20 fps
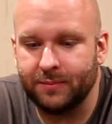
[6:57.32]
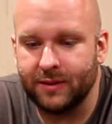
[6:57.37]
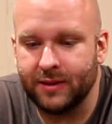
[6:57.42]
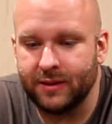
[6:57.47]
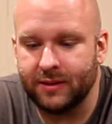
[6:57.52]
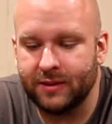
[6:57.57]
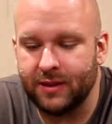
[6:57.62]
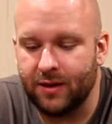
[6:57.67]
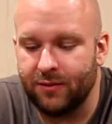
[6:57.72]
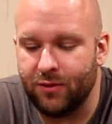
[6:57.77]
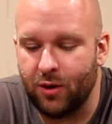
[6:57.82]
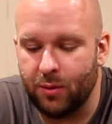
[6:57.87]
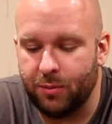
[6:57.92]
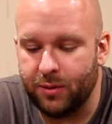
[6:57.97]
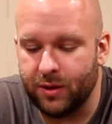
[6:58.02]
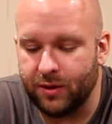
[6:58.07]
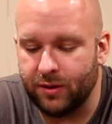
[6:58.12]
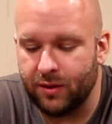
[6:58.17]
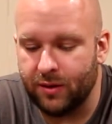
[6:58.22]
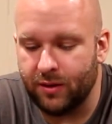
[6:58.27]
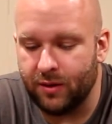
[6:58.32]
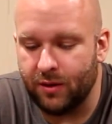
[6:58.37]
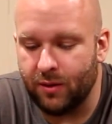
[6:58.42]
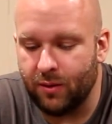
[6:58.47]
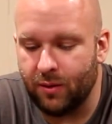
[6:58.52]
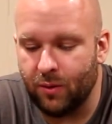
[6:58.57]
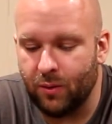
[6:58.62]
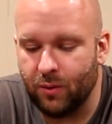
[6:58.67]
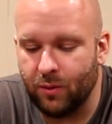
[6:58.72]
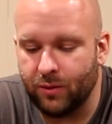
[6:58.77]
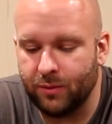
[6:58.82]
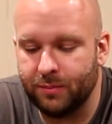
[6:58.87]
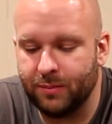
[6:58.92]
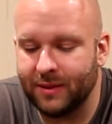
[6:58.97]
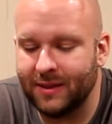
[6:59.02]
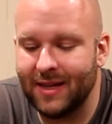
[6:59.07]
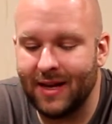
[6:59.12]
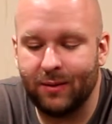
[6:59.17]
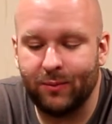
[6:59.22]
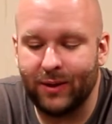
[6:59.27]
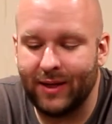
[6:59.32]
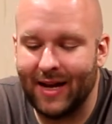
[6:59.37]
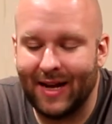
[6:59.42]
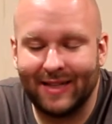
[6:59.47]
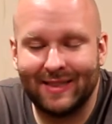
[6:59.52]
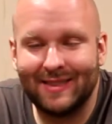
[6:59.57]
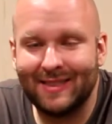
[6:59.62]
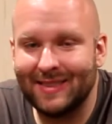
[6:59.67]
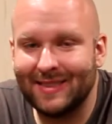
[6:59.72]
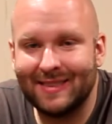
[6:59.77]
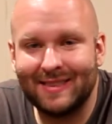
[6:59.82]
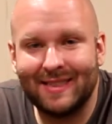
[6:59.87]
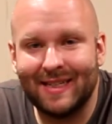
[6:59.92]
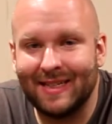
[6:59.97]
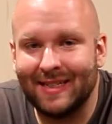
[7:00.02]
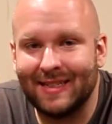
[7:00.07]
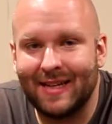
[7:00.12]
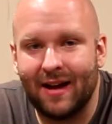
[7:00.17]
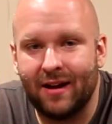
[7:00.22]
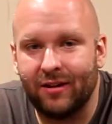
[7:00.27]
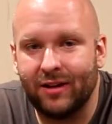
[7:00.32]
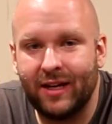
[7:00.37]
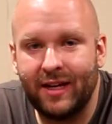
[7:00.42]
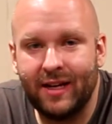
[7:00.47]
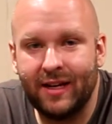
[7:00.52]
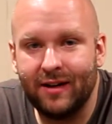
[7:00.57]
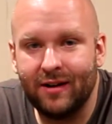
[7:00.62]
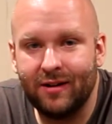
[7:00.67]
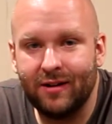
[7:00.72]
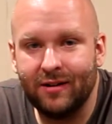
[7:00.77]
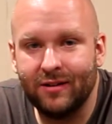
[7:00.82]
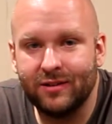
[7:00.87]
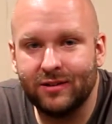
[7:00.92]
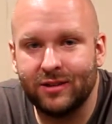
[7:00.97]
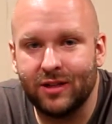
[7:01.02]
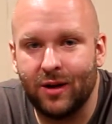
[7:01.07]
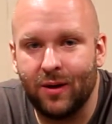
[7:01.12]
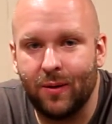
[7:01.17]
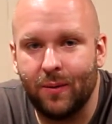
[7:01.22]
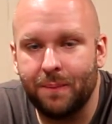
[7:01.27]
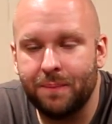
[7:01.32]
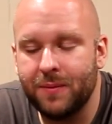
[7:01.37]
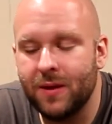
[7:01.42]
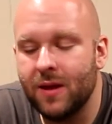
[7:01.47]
instead of opening the whole. But then we got this thing down here, so